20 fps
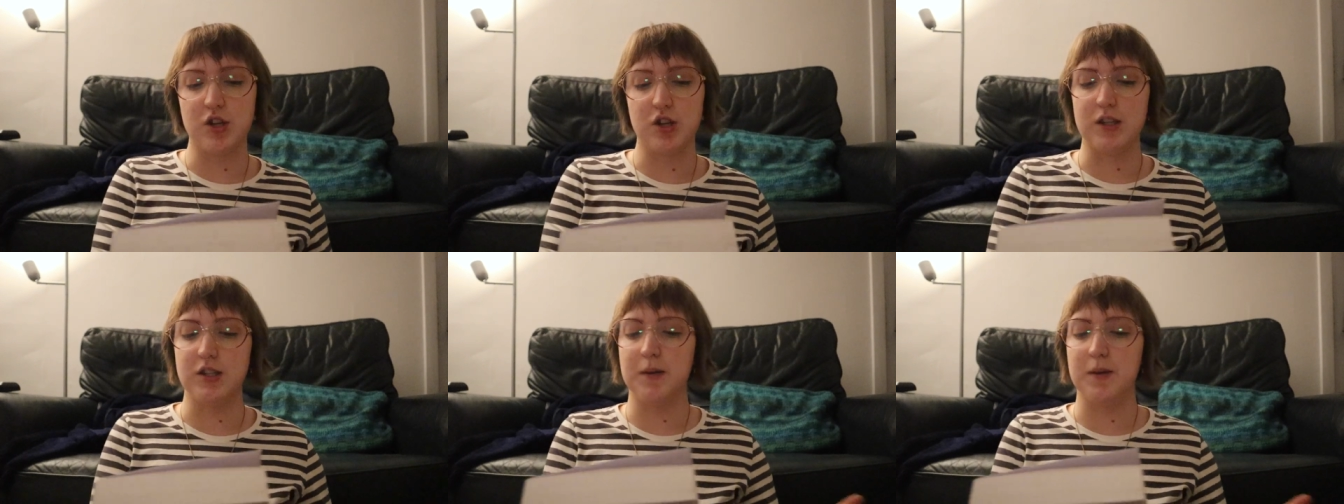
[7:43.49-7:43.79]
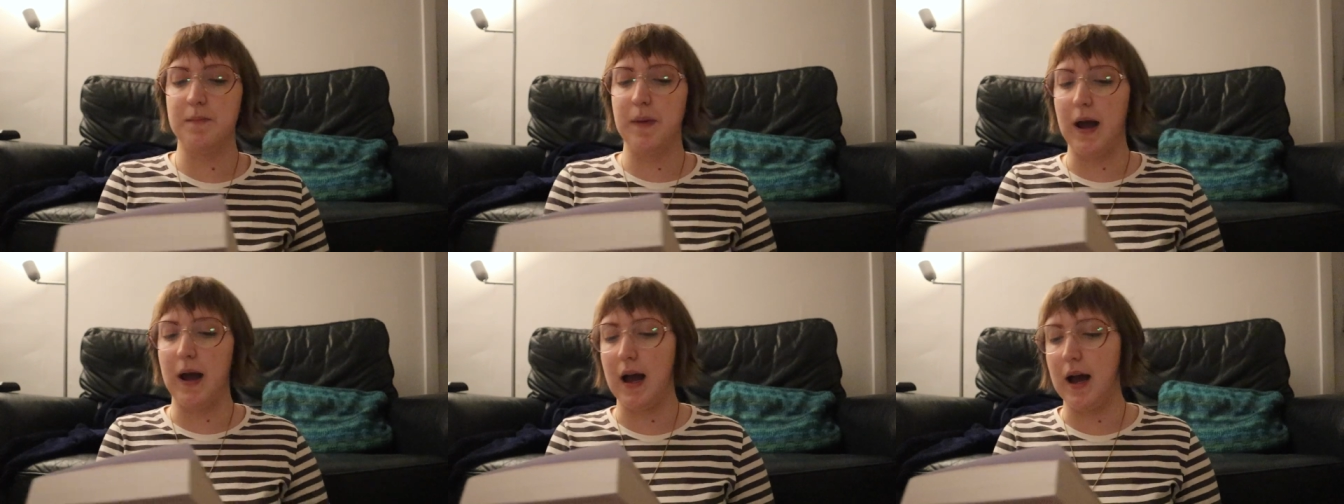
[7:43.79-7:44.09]

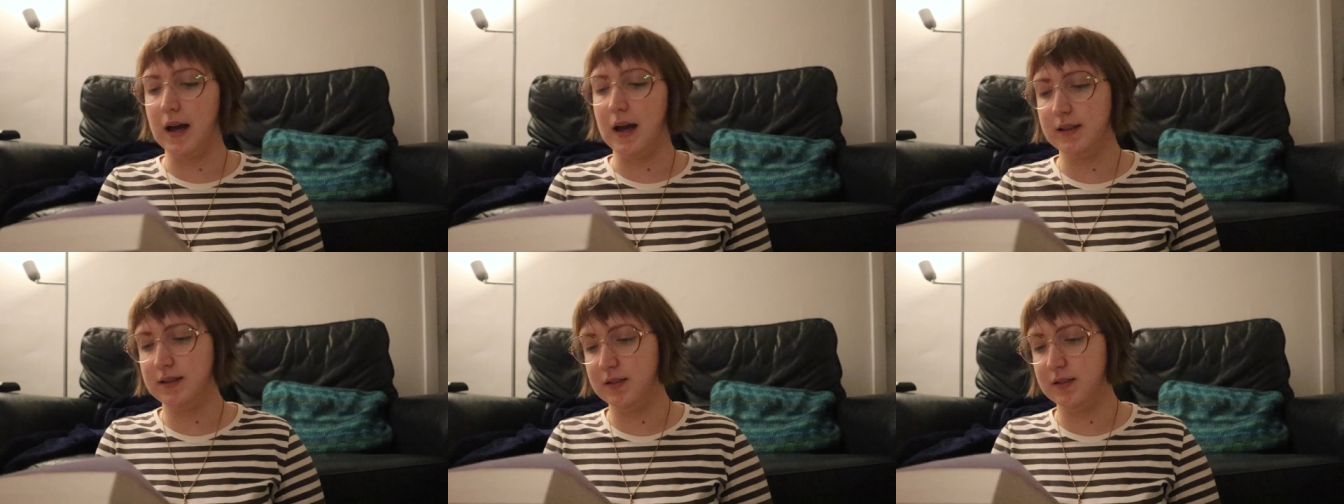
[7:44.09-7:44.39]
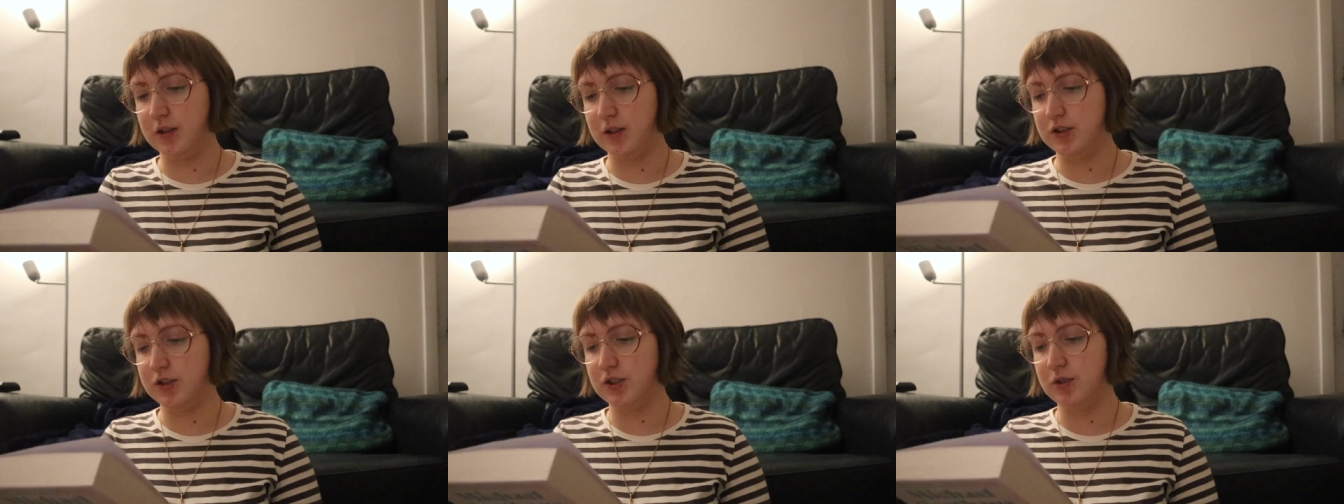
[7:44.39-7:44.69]
tragic
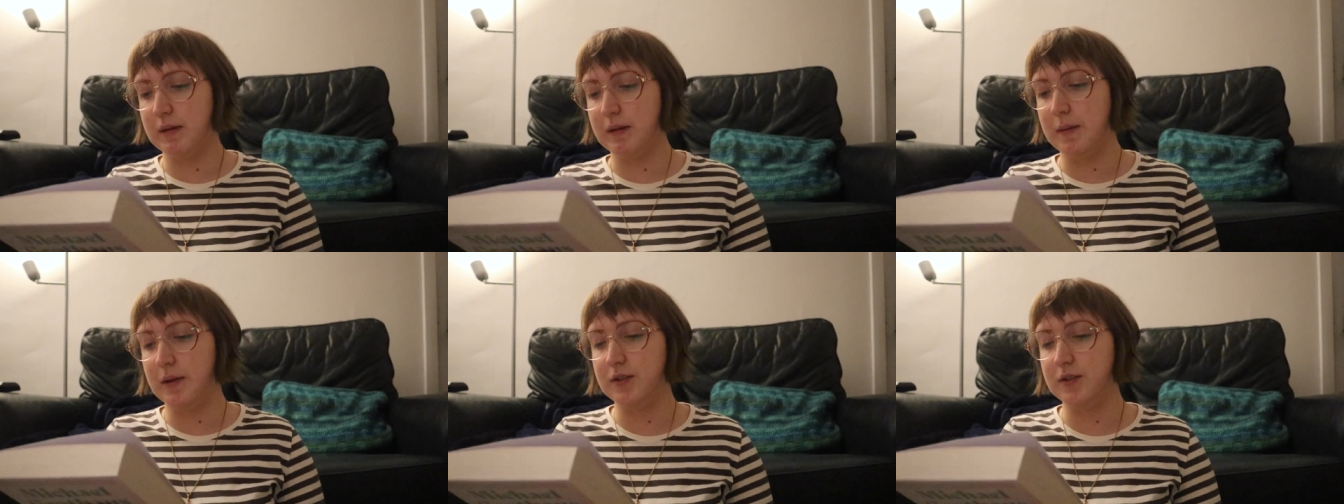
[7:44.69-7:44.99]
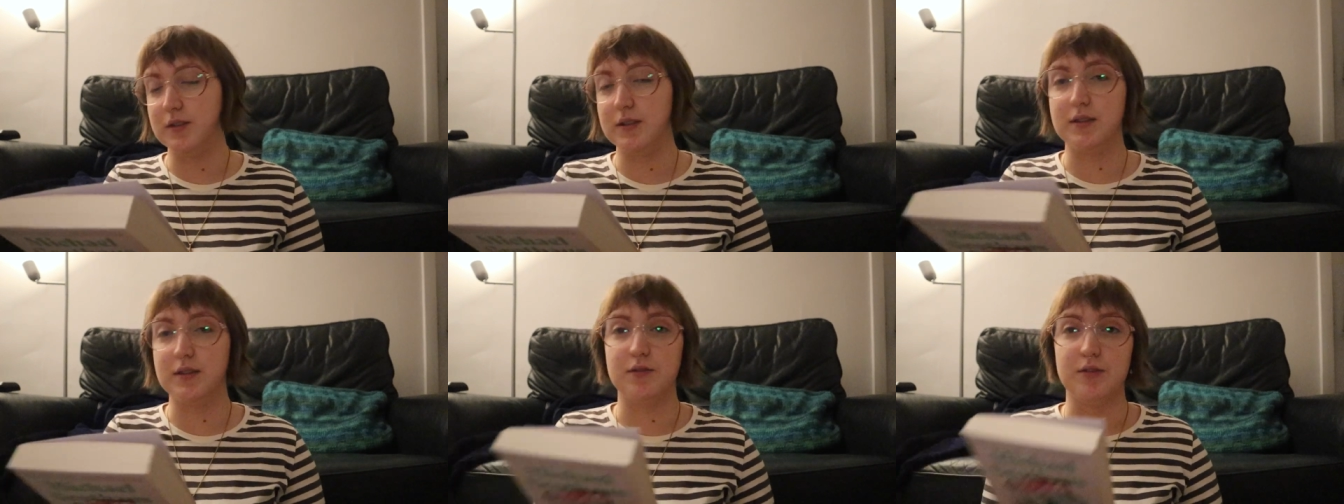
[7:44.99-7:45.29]
past to the snowy
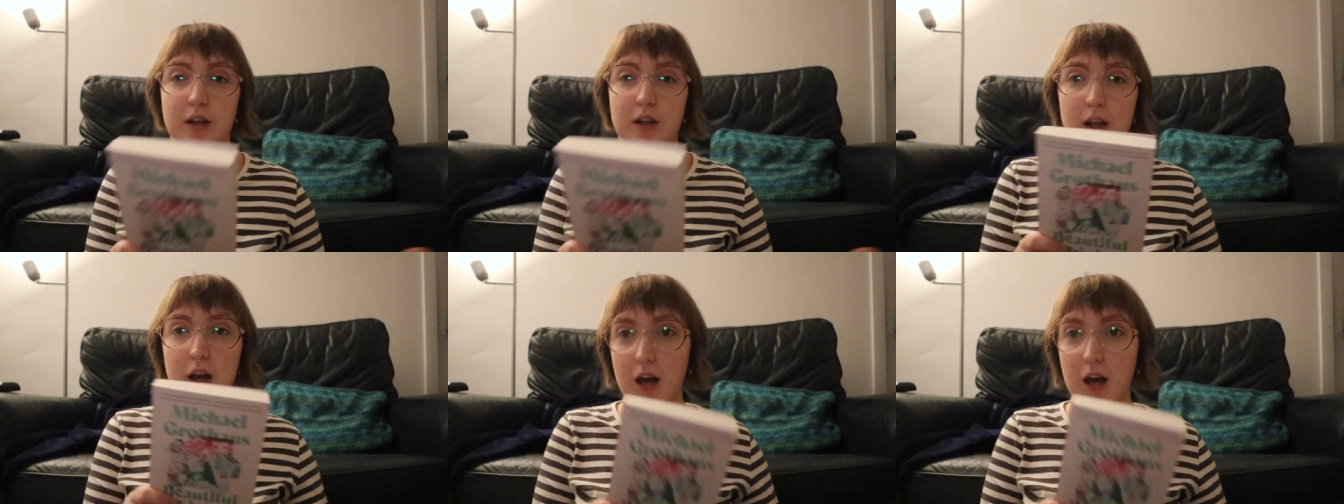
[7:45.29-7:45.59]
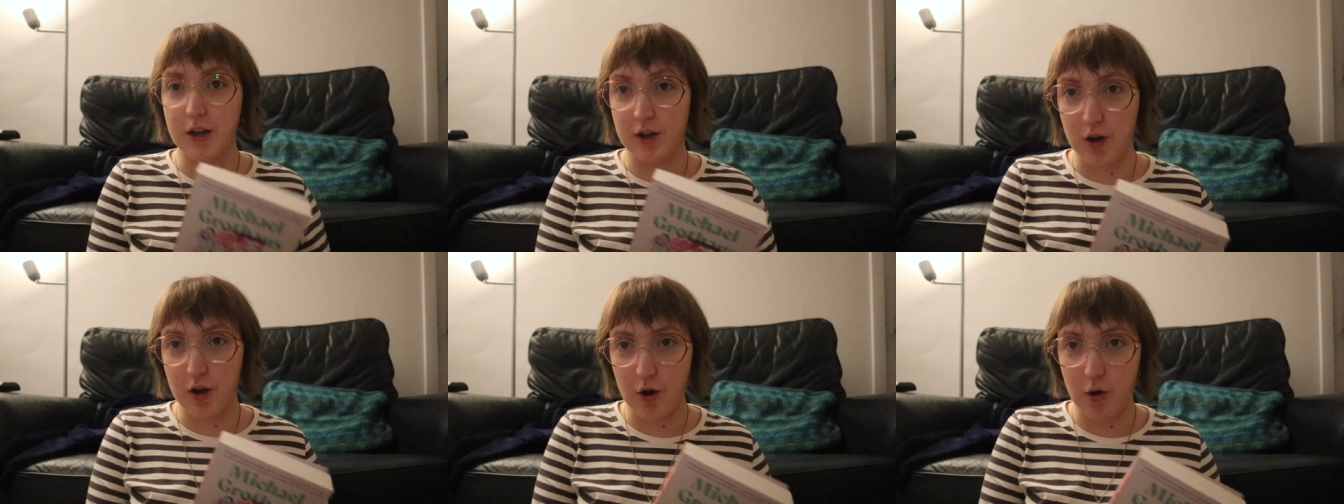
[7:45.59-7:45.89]
mountains of
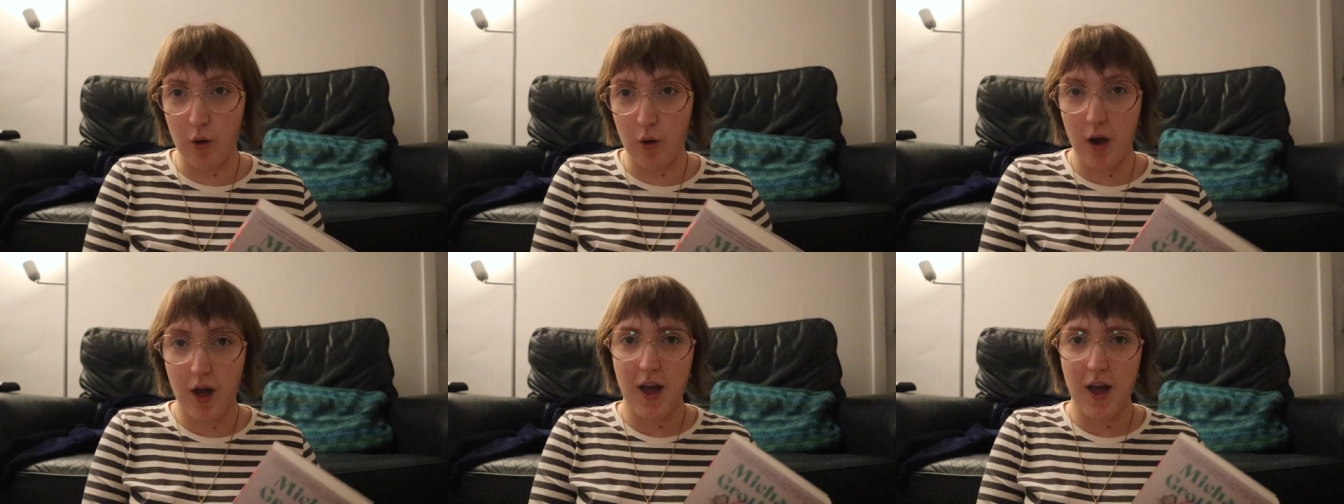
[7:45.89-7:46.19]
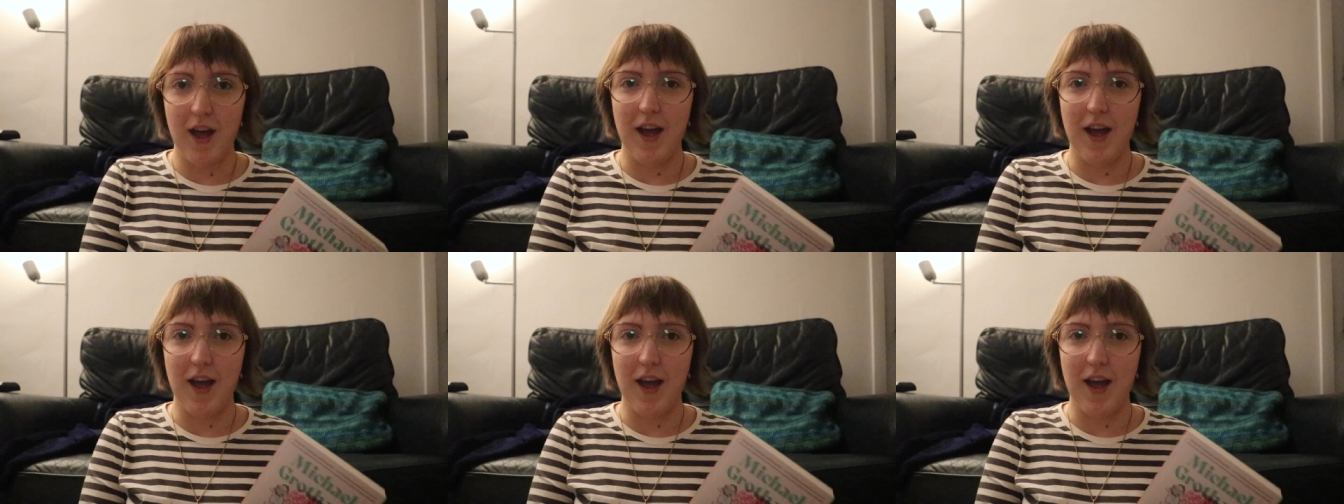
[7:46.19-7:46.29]
Nagano.